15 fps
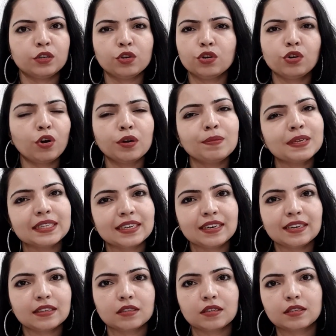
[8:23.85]
You'll not be seen
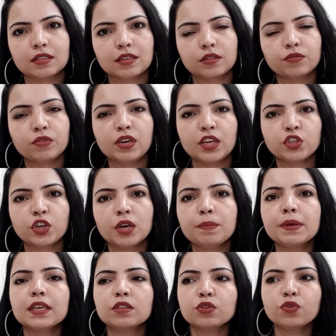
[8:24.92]
as a successful HR
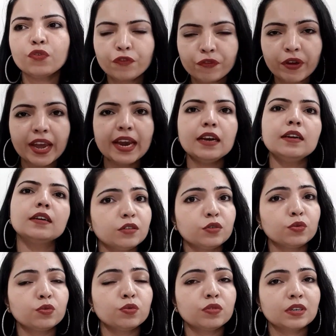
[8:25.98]
because you failed
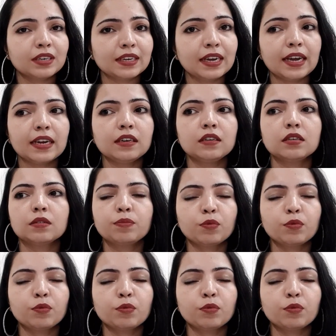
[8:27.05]
to create